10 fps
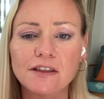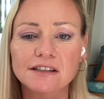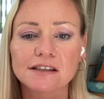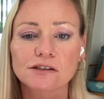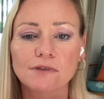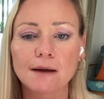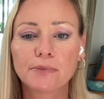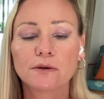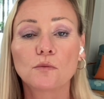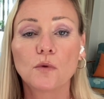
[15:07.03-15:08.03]
Click on the
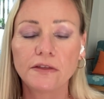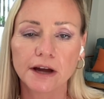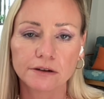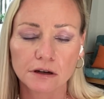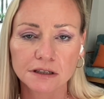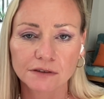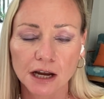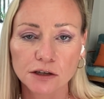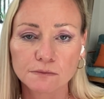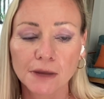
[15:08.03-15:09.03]
subscribe button with that
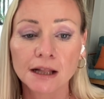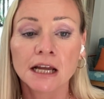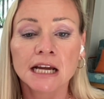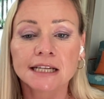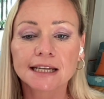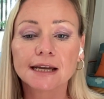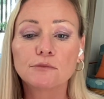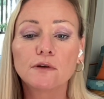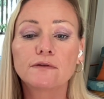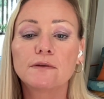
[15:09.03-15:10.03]
notification bell to
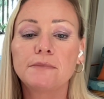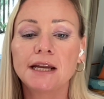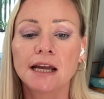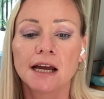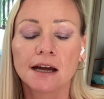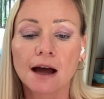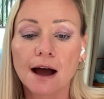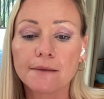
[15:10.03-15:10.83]
hear more from me.